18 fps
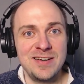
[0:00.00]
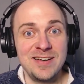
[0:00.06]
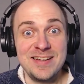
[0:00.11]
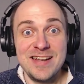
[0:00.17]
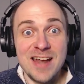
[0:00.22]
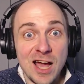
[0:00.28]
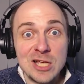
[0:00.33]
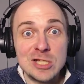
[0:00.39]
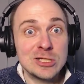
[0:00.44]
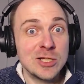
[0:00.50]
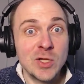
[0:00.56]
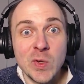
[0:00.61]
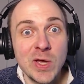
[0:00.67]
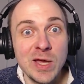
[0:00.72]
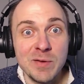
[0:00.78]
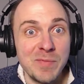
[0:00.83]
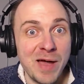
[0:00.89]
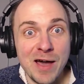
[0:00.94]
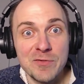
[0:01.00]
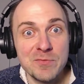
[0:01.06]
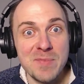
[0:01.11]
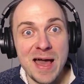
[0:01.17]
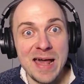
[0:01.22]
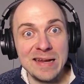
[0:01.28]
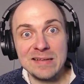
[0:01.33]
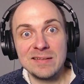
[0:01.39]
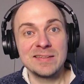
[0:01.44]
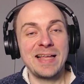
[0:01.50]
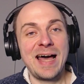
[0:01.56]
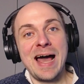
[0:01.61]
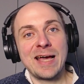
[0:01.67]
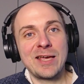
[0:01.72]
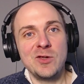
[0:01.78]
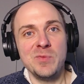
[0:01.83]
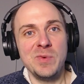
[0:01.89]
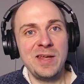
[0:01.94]
a, nice looking mathematical
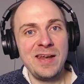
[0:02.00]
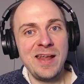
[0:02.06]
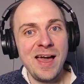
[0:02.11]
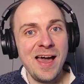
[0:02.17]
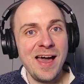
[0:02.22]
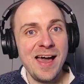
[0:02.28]
document.